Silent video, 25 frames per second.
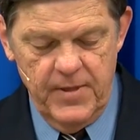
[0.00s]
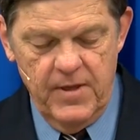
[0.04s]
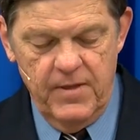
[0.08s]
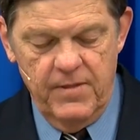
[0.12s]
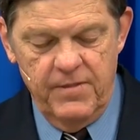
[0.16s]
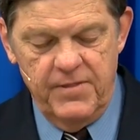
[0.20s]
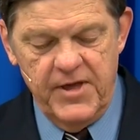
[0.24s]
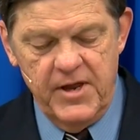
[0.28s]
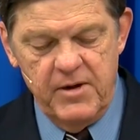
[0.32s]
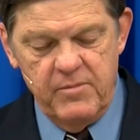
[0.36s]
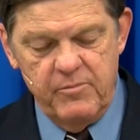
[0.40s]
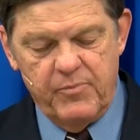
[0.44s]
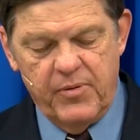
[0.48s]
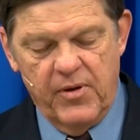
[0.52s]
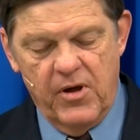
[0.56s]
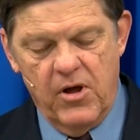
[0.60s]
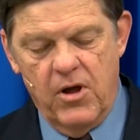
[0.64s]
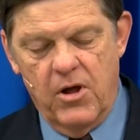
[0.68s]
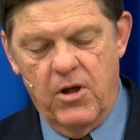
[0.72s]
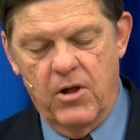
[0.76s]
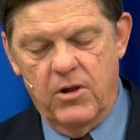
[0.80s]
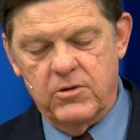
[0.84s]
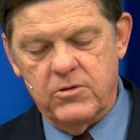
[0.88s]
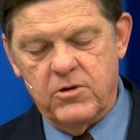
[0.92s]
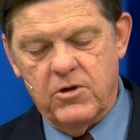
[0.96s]
Then
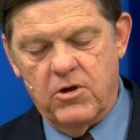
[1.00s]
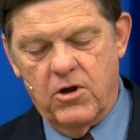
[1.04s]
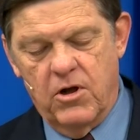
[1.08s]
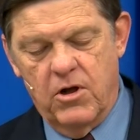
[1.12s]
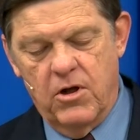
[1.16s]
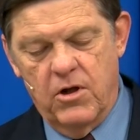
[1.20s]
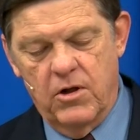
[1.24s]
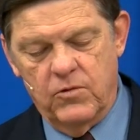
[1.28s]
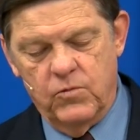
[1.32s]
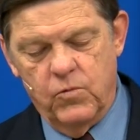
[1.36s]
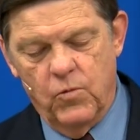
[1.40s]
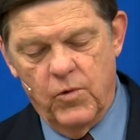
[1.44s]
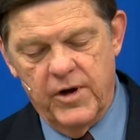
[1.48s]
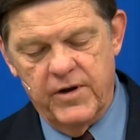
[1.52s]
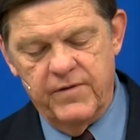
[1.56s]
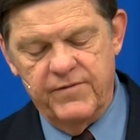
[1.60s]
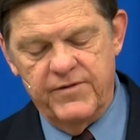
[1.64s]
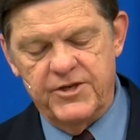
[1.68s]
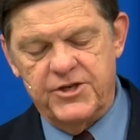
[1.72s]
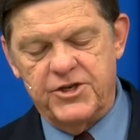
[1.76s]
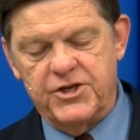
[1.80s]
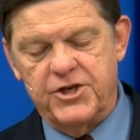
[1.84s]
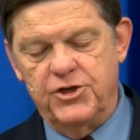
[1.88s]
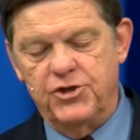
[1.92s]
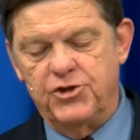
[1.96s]
Paul called one of the
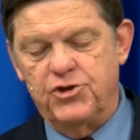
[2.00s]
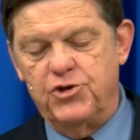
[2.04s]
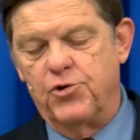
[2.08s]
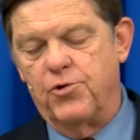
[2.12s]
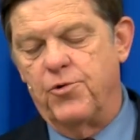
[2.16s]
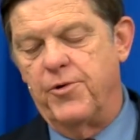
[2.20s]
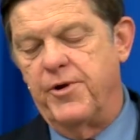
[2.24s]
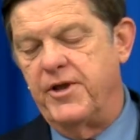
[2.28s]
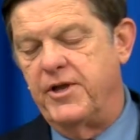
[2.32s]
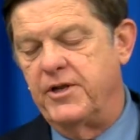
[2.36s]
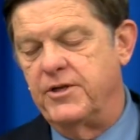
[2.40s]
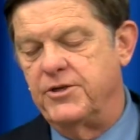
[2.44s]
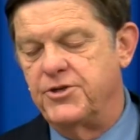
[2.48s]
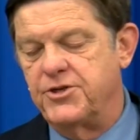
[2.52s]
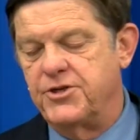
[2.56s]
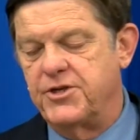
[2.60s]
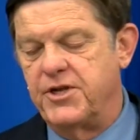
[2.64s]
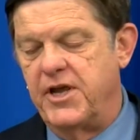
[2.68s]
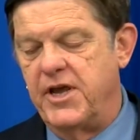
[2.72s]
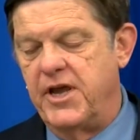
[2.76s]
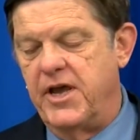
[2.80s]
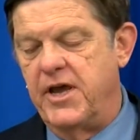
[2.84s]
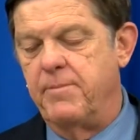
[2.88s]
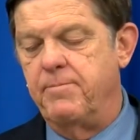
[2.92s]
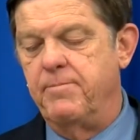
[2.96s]
centurions to
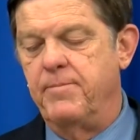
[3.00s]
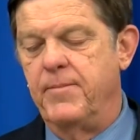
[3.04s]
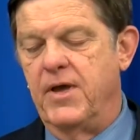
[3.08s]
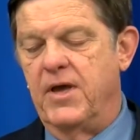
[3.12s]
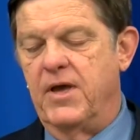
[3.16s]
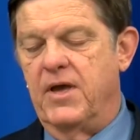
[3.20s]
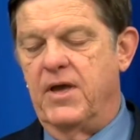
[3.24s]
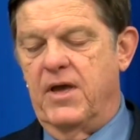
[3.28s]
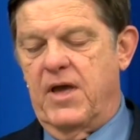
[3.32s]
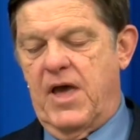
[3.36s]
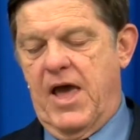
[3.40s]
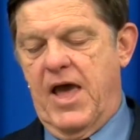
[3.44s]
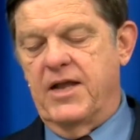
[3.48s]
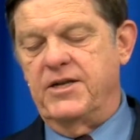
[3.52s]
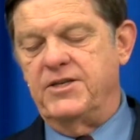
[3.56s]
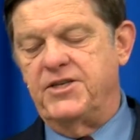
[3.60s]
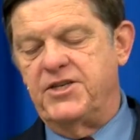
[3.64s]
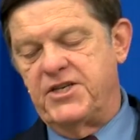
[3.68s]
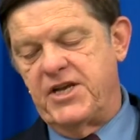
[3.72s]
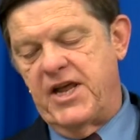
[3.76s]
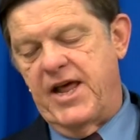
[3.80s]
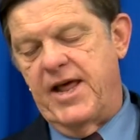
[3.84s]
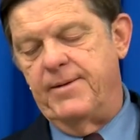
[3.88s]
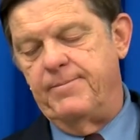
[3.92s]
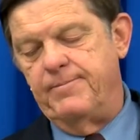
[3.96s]
him and
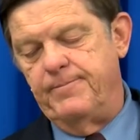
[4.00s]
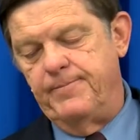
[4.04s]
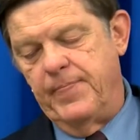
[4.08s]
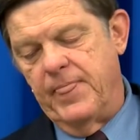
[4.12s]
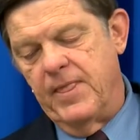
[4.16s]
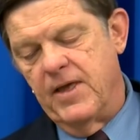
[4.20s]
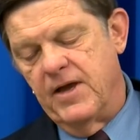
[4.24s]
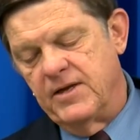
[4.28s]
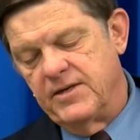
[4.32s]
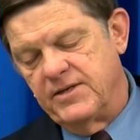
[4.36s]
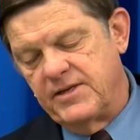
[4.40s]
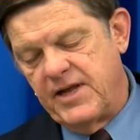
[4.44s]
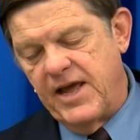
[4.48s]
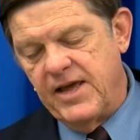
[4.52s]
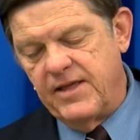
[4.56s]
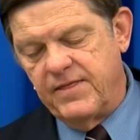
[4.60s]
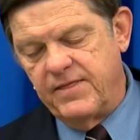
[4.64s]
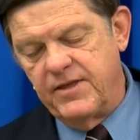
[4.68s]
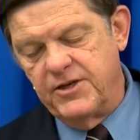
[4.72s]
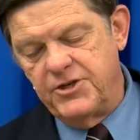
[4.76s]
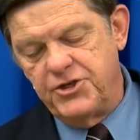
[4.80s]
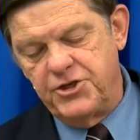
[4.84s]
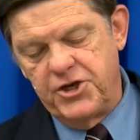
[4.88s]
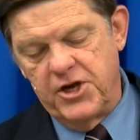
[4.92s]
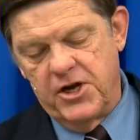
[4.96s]
said, Take
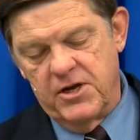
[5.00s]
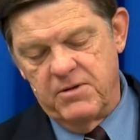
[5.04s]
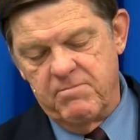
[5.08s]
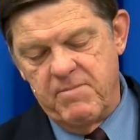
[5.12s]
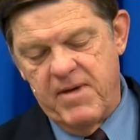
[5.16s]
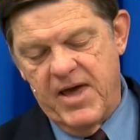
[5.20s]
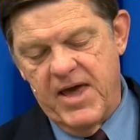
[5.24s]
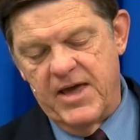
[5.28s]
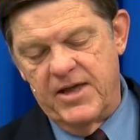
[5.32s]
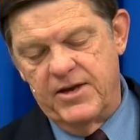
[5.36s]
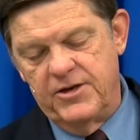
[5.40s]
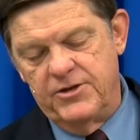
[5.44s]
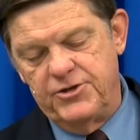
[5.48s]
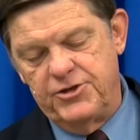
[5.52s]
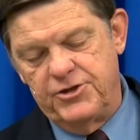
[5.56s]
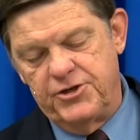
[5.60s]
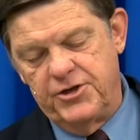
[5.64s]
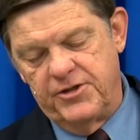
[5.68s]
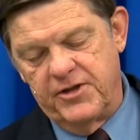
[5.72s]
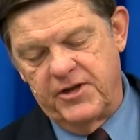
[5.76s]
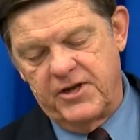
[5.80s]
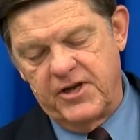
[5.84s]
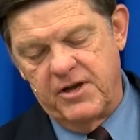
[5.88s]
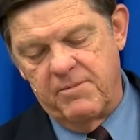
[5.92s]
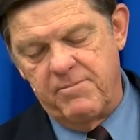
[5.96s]
this young man to
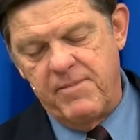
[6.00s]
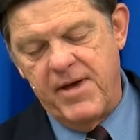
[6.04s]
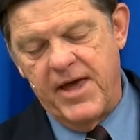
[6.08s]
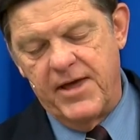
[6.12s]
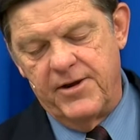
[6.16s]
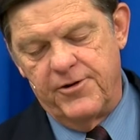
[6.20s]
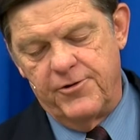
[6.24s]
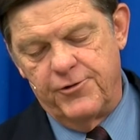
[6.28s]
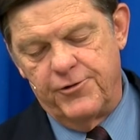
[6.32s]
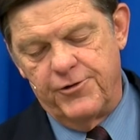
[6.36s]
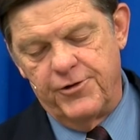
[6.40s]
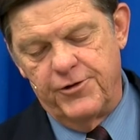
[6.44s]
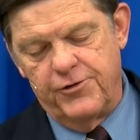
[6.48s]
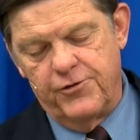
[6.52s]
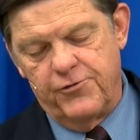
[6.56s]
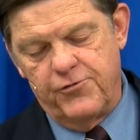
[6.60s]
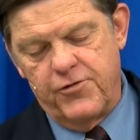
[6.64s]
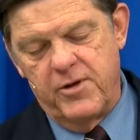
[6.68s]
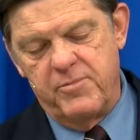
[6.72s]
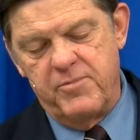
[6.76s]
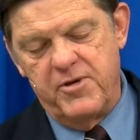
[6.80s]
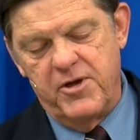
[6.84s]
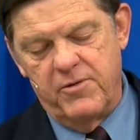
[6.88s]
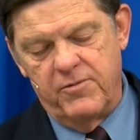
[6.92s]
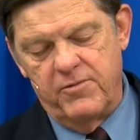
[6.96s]
the commander, to the
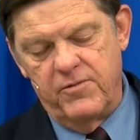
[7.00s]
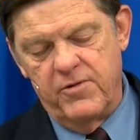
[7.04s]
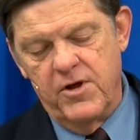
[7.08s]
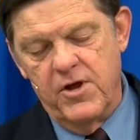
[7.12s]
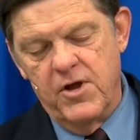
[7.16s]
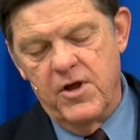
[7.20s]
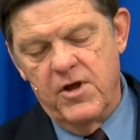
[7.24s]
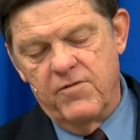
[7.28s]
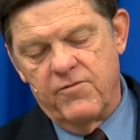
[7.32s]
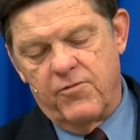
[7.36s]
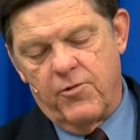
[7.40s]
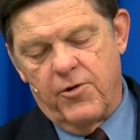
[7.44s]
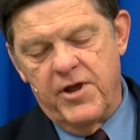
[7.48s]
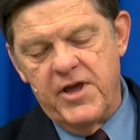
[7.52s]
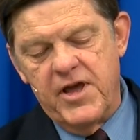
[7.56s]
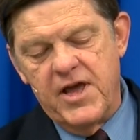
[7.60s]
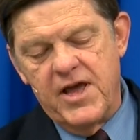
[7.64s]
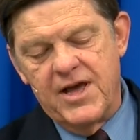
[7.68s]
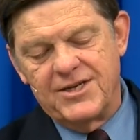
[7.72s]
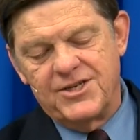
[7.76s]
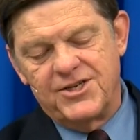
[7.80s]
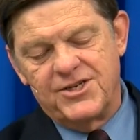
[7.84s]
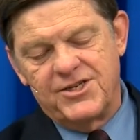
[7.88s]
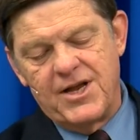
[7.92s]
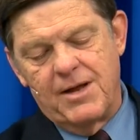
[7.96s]
tribune, for he
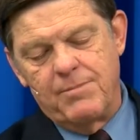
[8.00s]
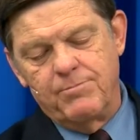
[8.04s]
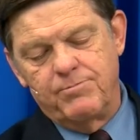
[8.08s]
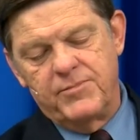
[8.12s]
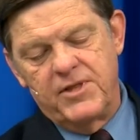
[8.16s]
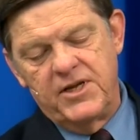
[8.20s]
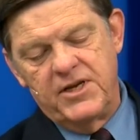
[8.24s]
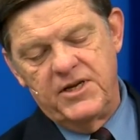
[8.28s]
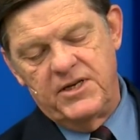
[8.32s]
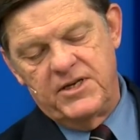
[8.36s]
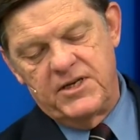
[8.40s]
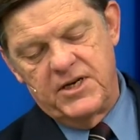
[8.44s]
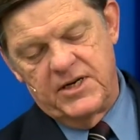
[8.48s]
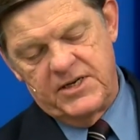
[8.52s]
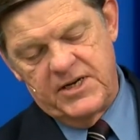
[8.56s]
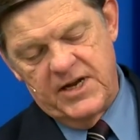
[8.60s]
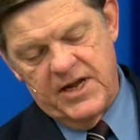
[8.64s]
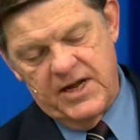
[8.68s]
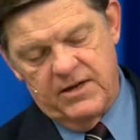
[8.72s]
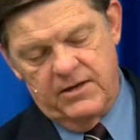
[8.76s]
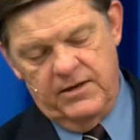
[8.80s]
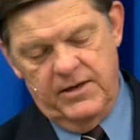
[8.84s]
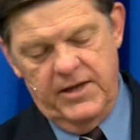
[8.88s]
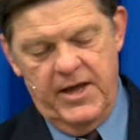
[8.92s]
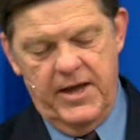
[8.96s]
has something to
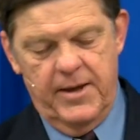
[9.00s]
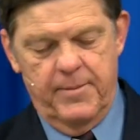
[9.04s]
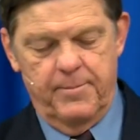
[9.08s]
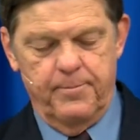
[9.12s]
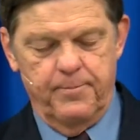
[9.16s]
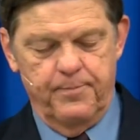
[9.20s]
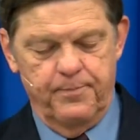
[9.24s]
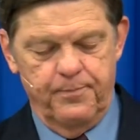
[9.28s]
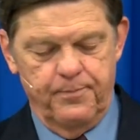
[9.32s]
tell him.